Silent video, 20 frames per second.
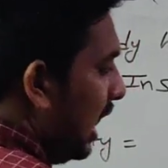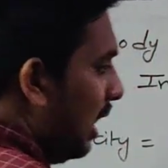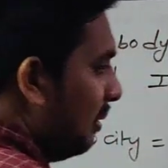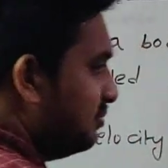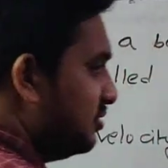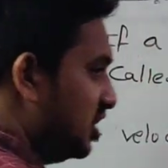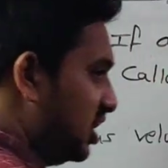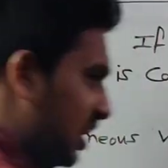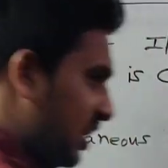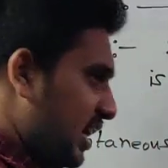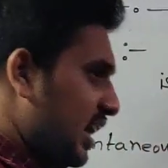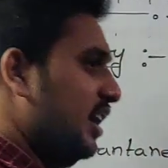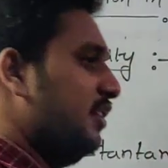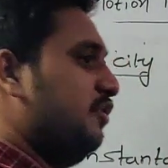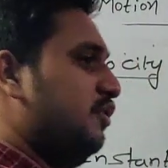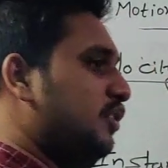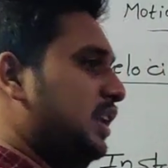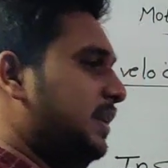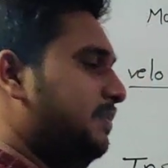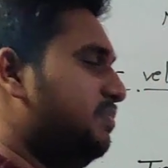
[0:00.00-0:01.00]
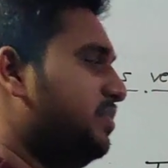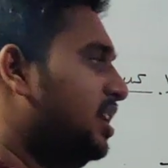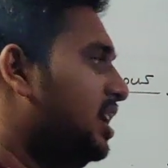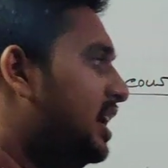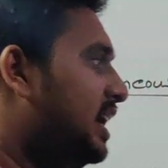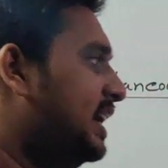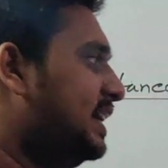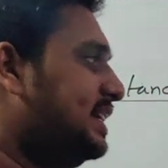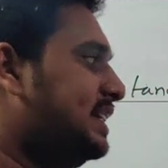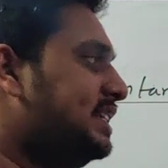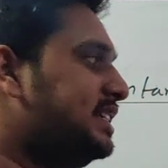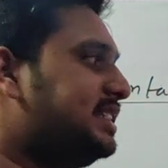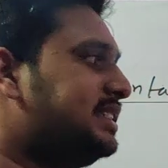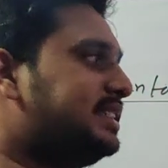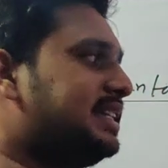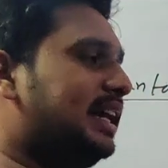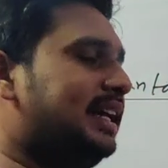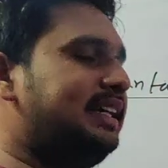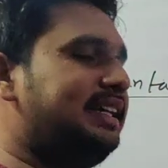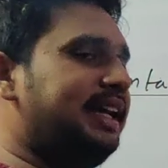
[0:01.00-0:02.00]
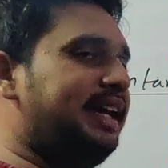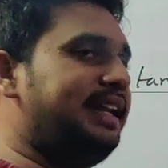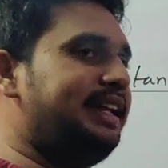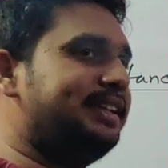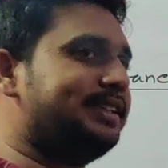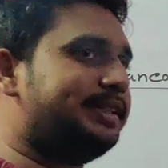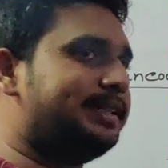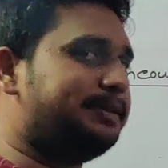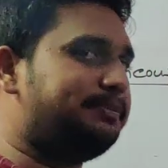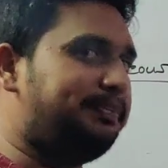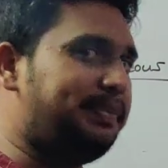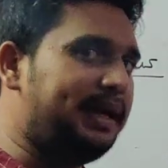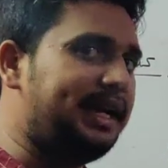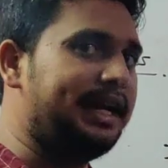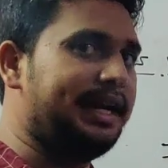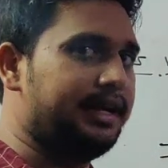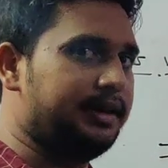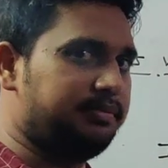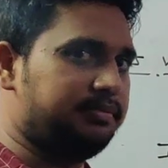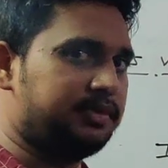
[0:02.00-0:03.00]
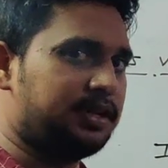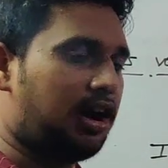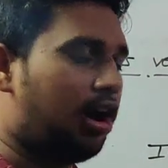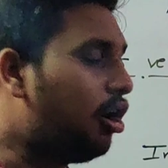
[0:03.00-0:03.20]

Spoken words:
Observe carefully. Instantaneous speed